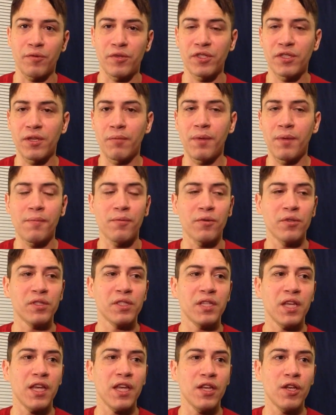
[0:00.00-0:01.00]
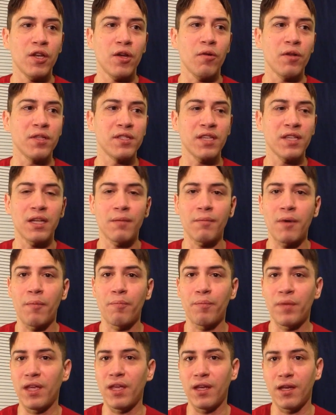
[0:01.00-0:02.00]
where some people say, no, it's not
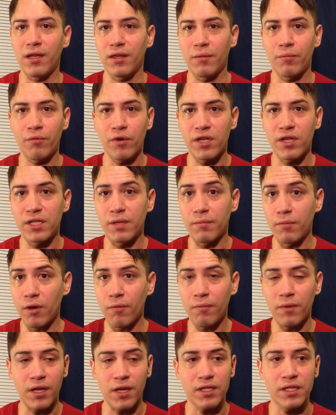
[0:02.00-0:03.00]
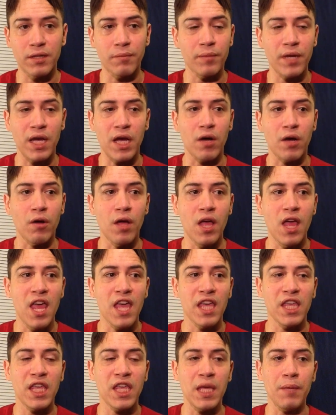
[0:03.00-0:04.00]
about being in the present moment, it's about
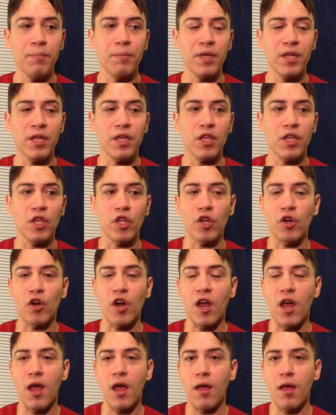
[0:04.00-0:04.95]
keeping your